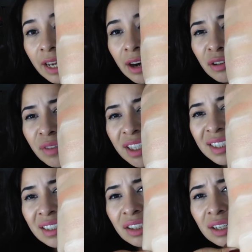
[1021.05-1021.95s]
I don't know if you can
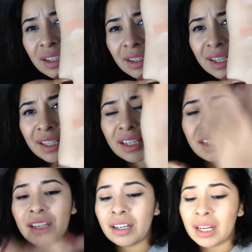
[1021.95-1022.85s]
see the
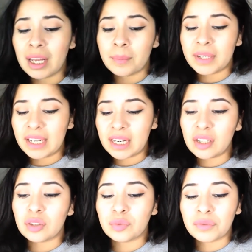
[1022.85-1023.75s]
glitter, but it
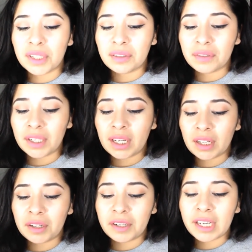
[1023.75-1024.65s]
is really, really
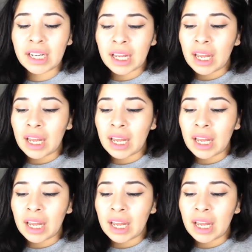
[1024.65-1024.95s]
glittery.